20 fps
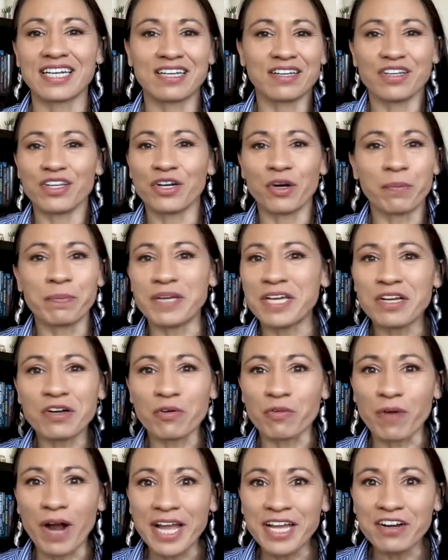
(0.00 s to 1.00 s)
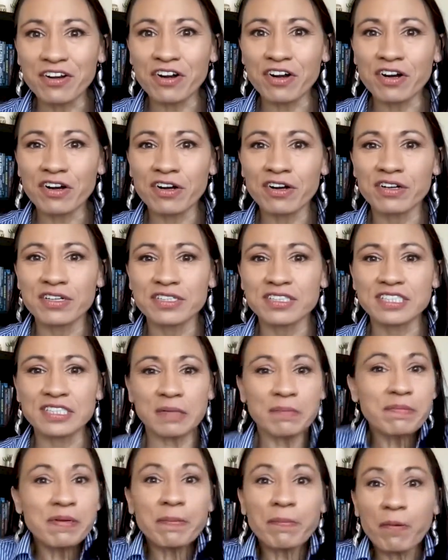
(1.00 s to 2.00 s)
you know being a writer
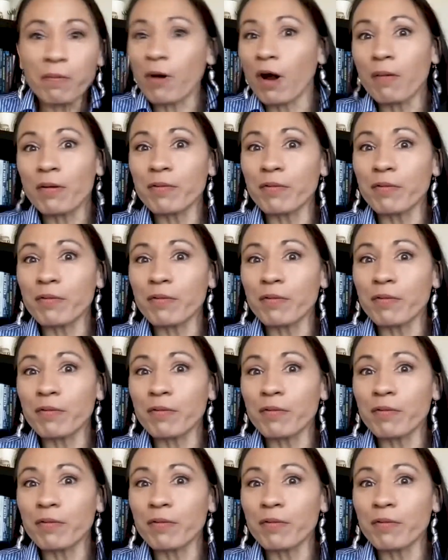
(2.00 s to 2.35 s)
some people probably